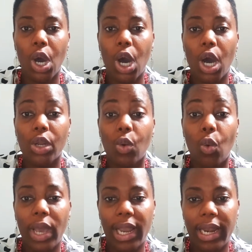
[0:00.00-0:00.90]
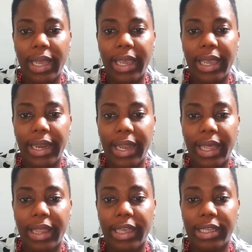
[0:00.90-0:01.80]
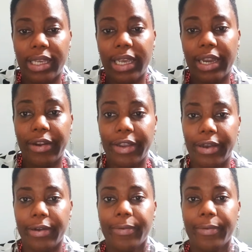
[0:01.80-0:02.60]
unwell in this area.